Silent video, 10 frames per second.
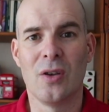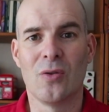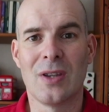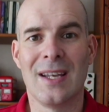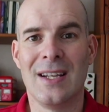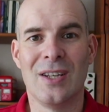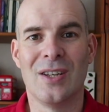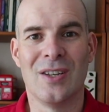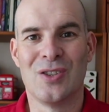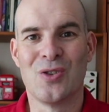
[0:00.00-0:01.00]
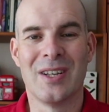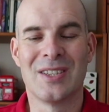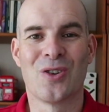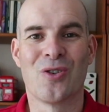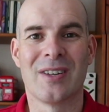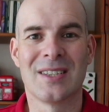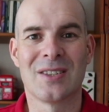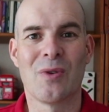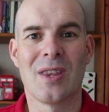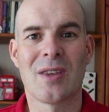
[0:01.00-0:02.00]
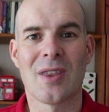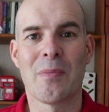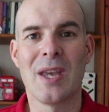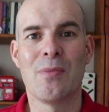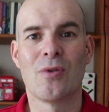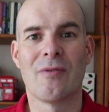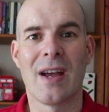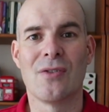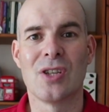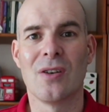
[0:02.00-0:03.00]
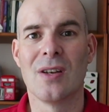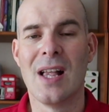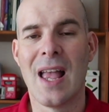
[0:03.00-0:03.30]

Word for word: your daily joy stories with the people around you